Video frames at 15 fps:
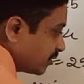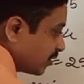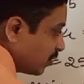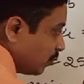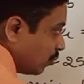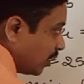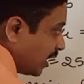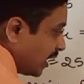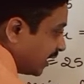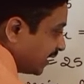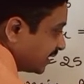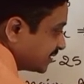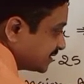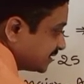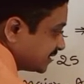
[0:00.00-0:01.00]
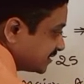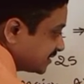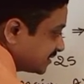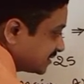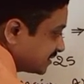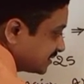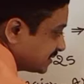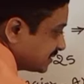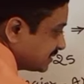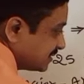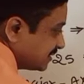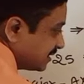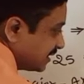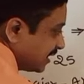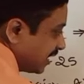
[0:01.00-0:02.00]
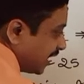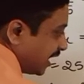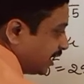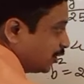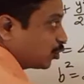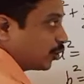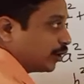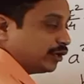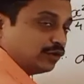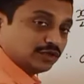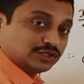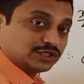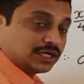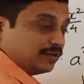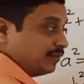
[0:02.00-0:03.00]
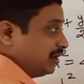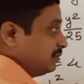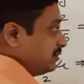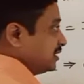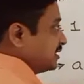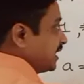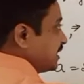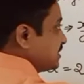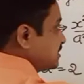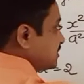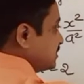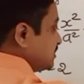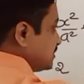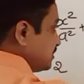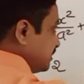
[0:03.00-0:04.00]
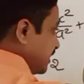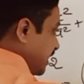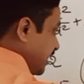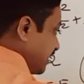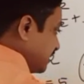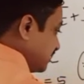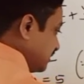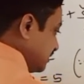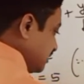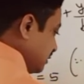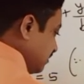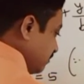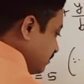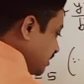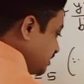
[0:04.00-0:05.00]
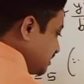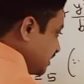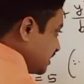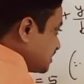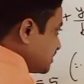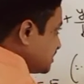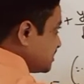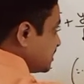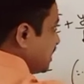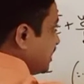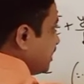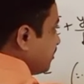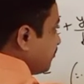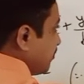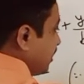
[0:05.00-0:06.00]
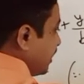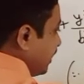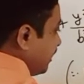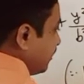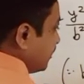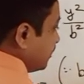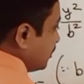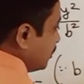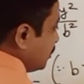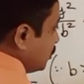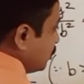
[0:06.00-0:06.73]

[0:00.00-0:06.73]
y axis. And drawing also available that major axis related y, you